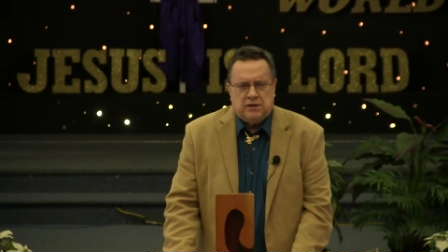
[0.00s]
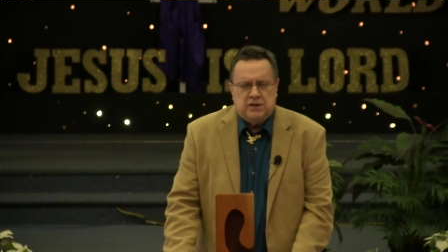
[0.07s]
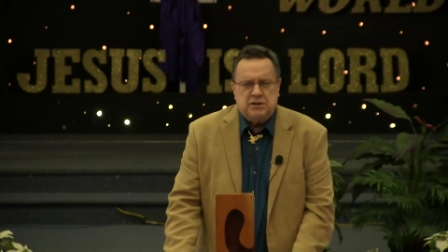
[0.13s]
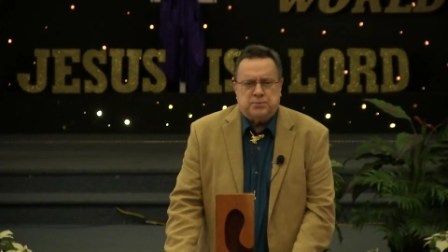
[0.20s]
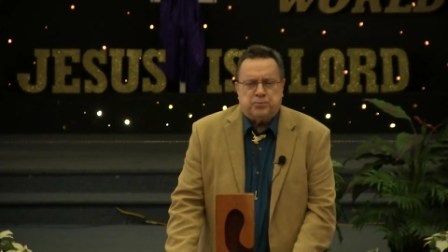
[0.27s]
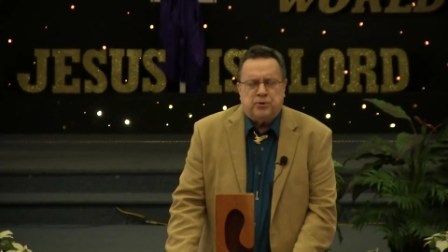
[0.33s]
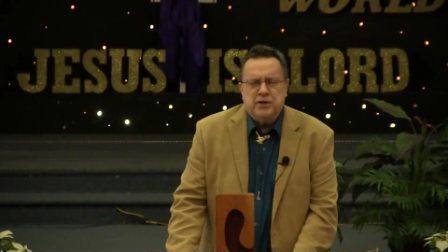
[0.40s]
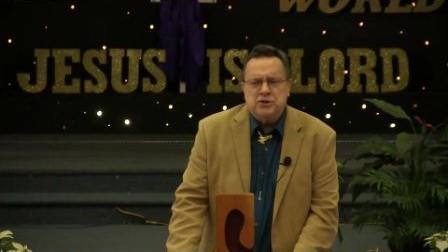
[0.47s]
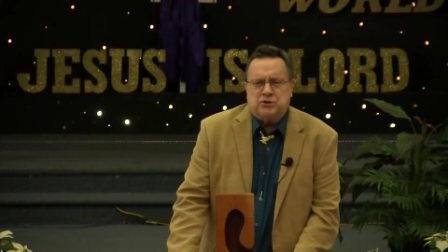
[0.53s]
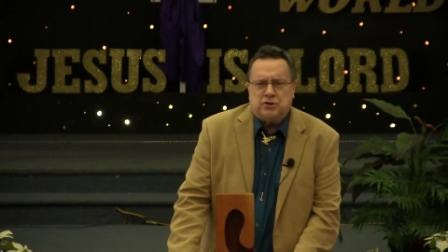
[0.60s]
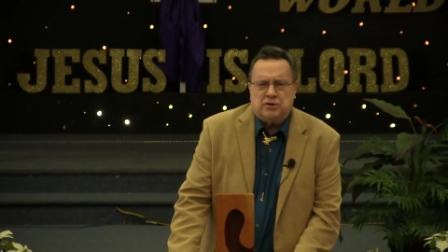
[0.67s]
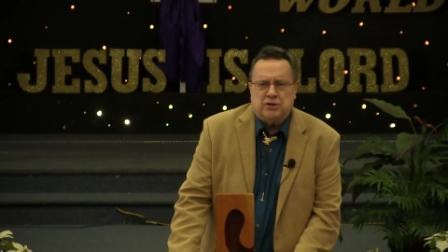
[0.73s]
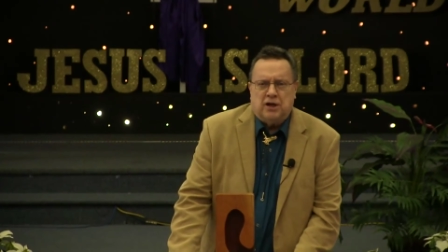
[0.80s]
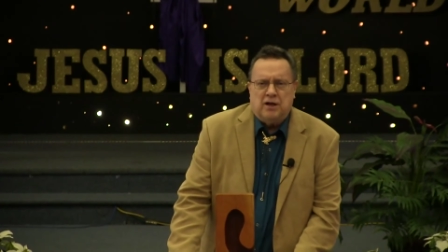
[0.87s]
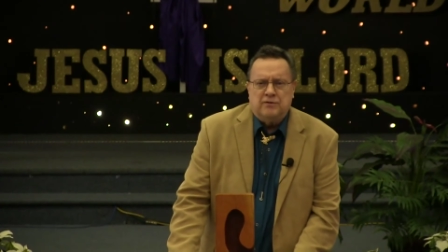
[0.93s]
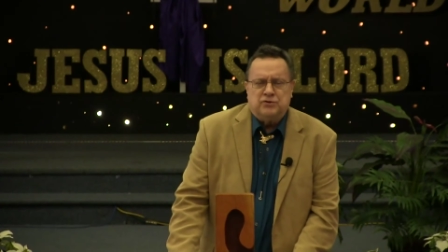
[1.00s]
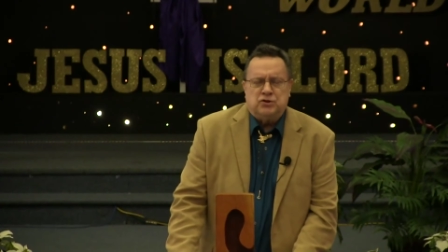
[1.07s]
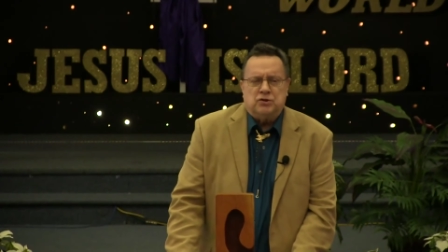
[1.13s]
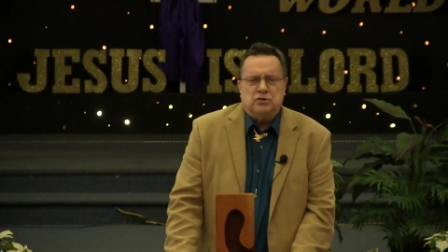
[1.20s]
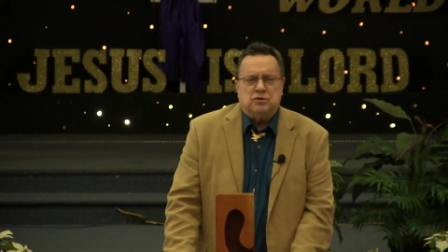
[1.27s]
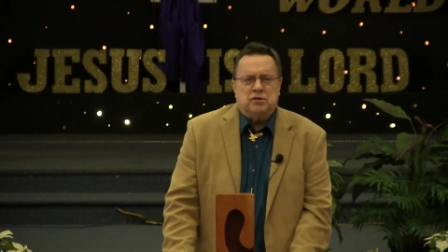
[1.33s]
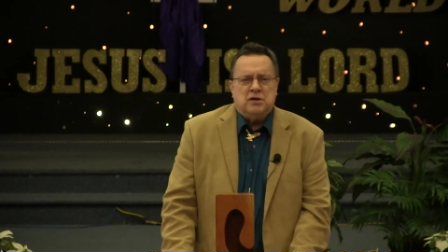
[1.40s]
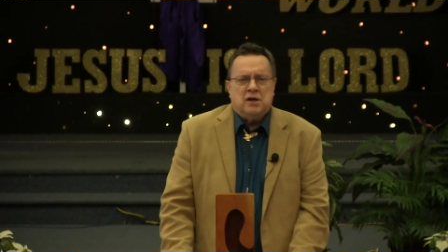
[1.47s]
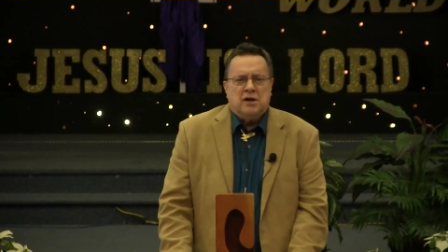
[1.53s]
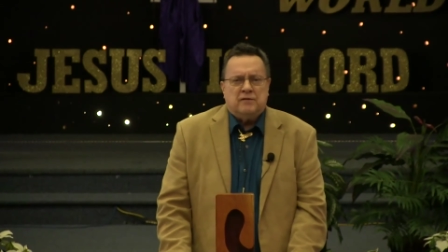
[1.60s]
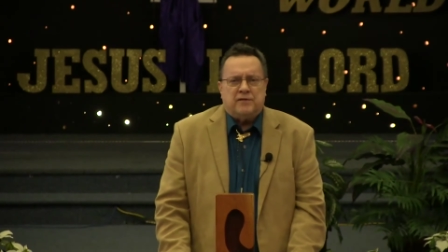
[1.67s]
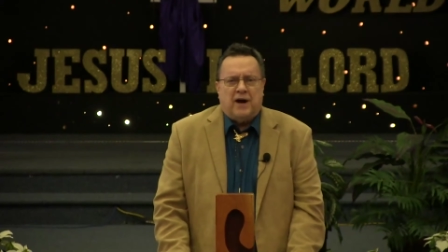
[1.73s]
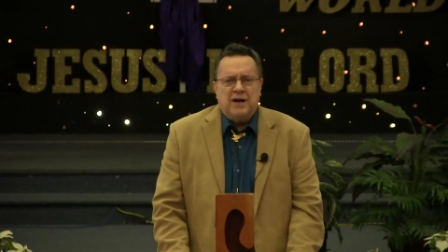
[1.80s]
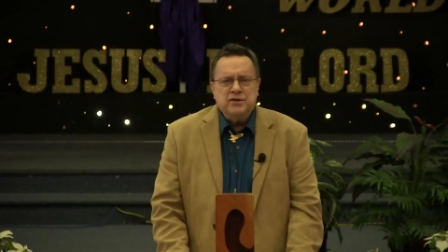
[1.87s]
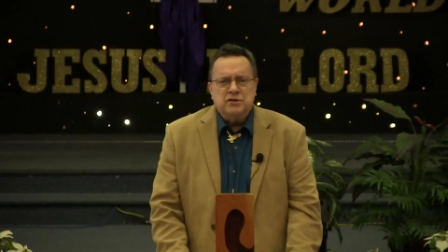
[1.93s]
This preacher loves you.
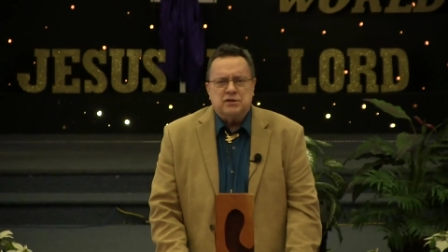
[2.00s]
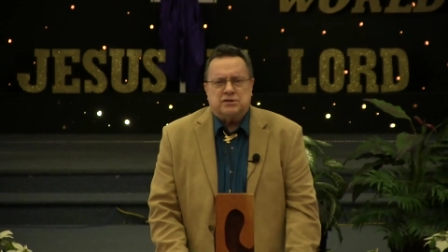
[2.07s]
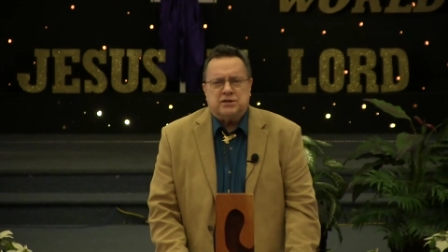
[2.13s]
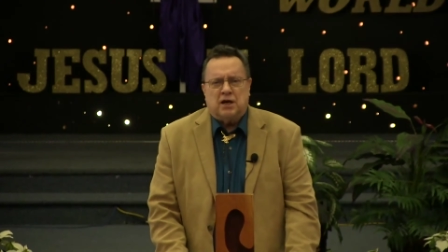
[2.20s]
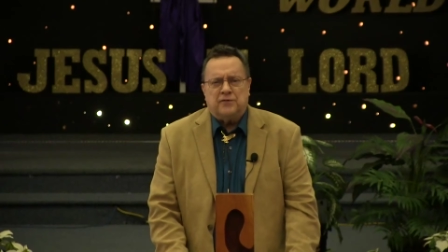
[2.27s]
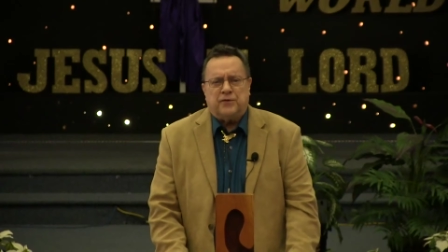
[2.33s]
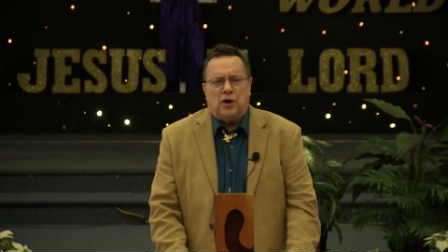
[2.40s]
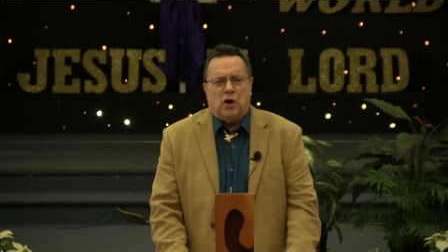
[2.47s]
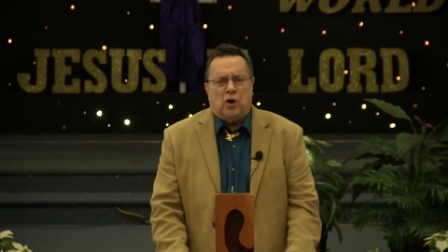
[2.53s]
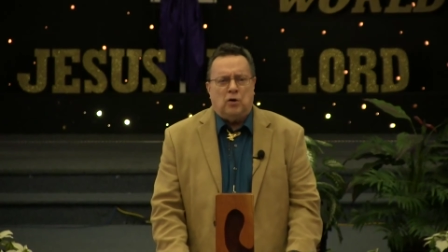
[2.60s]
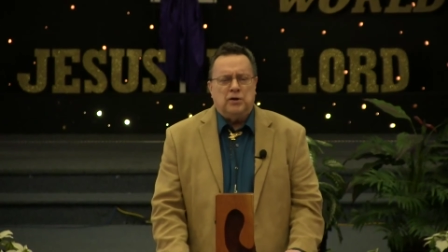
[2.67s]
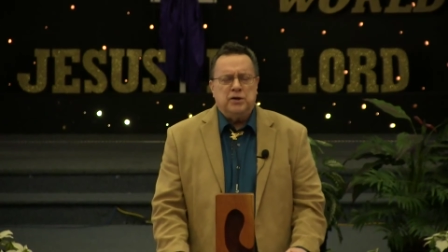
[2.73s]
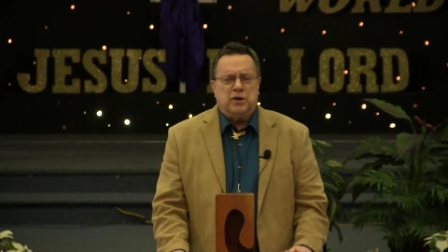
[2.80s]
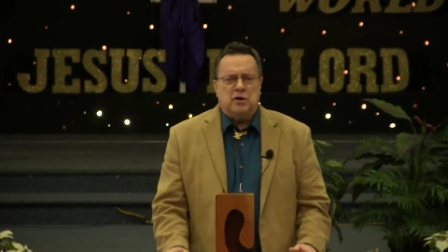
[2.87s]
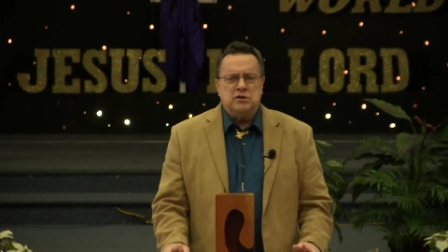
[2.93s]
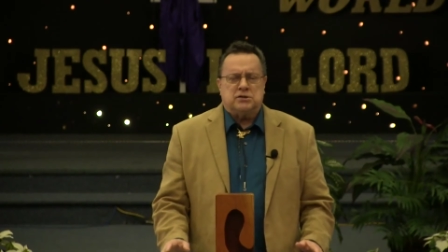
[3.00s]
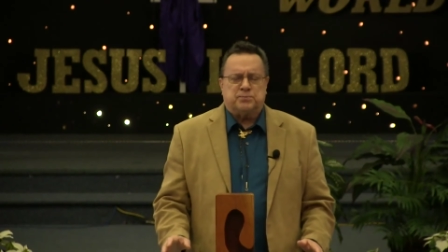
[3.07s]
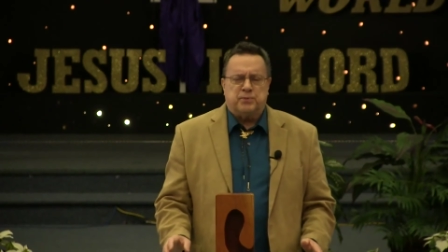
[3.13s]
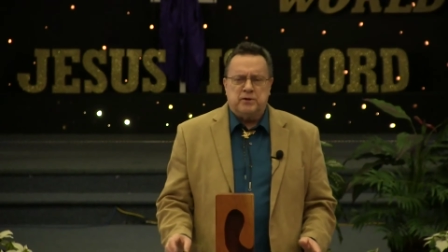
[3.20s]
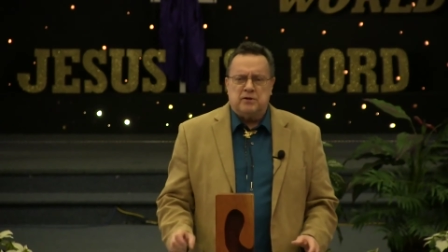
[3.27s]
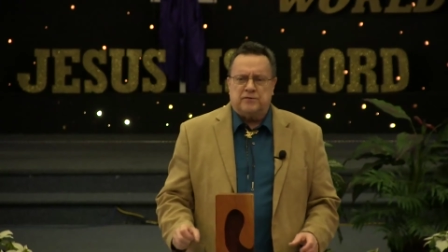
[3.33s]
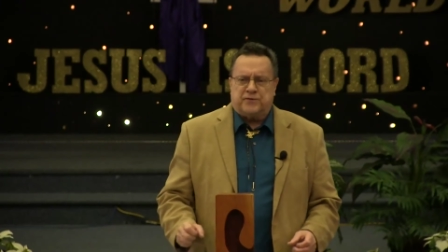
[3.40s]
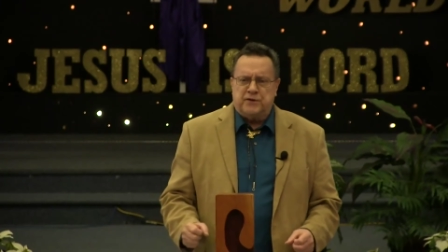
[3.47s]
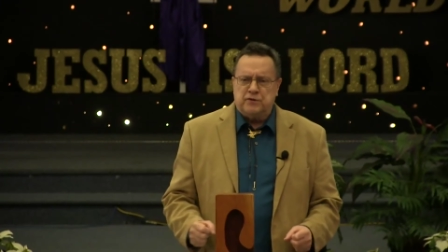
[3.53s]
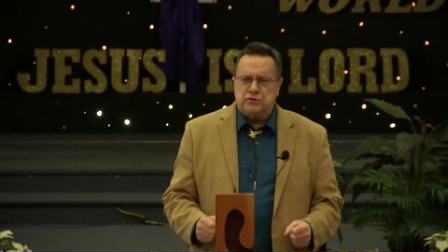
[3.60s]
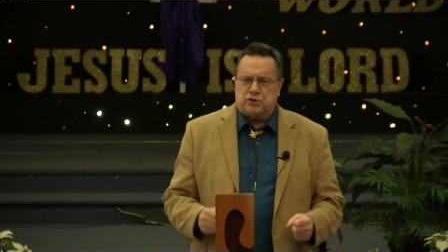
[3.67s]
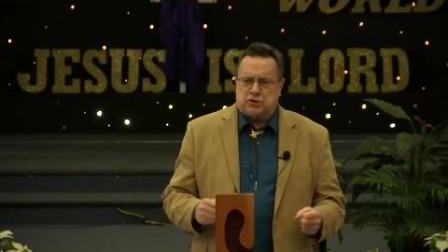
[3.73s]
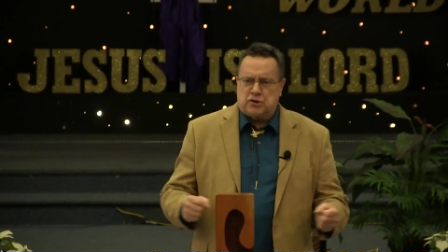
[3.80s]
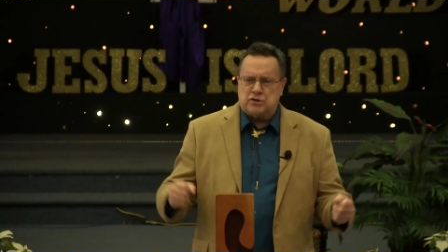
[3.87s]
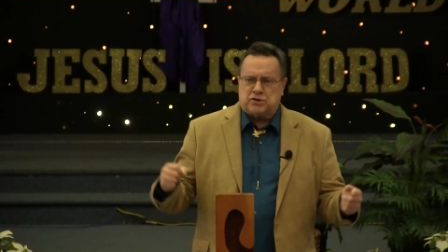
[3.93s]
Find yourself a Holy Ghost Spirit
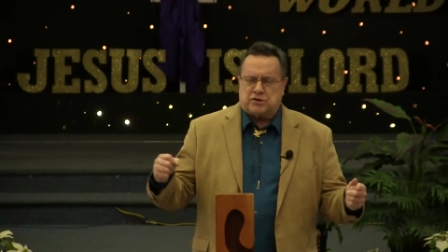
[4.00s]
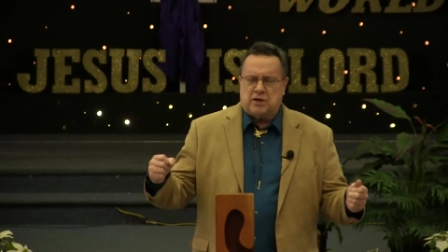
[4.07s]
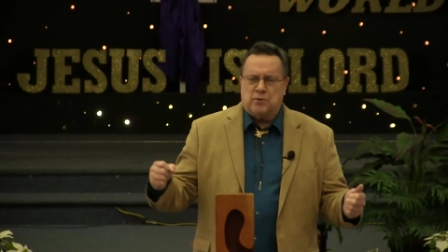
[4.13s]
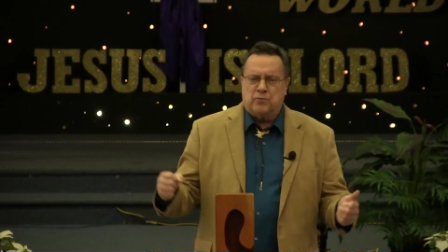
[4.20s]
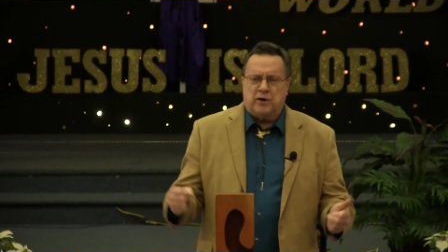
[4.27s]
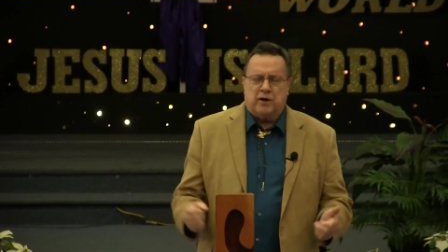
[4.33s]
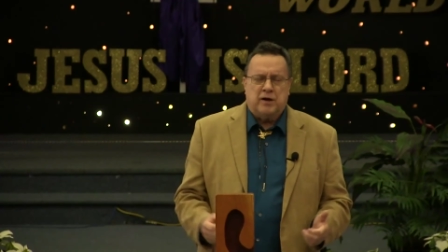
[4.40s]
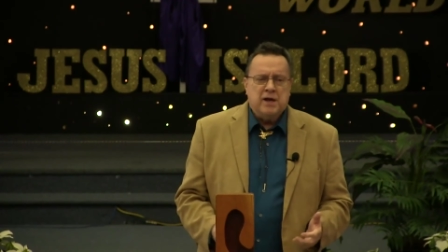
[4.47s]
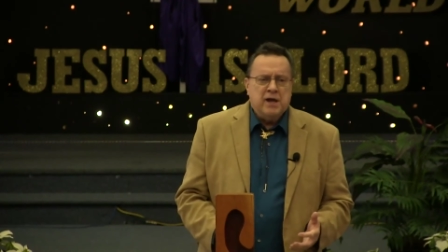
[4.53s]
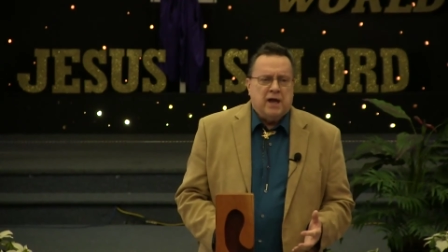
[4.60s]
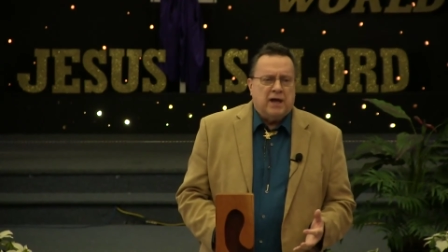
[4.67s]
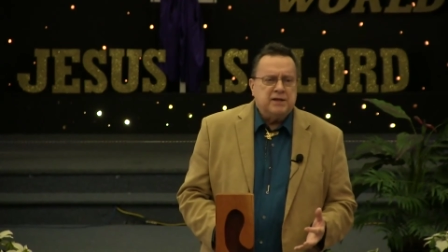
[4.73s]
filled church somewhere